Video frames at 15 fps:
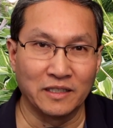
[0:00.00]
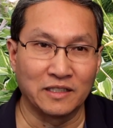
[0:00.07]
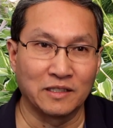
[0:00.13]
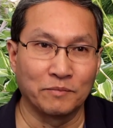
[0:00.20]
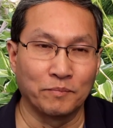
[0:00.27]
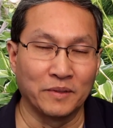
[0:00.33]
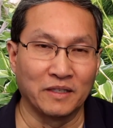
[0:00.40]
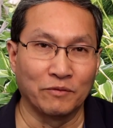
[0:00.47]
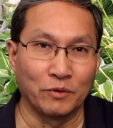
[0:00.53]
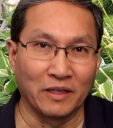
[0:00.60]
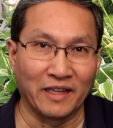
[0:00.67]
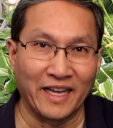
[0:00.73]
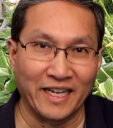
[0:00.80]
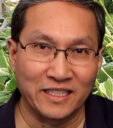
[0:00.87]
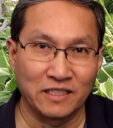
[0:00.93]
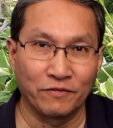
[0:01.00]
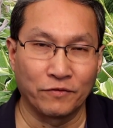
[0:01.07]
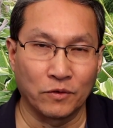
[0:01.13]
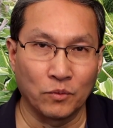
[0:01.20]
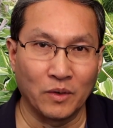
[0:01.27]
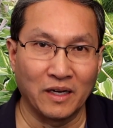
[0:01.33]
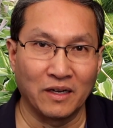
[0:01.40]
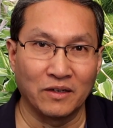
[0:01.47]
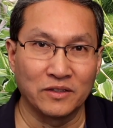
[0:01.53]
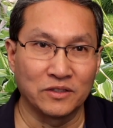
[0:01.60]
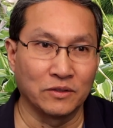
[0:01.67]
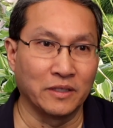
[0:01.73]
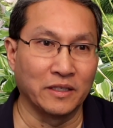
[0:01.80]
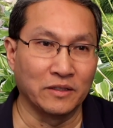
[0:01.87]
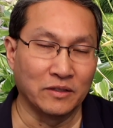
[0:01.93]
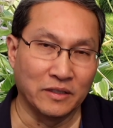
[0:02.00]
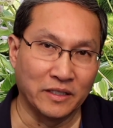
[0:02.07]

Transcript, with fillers: It's been relaxing for a while. So then you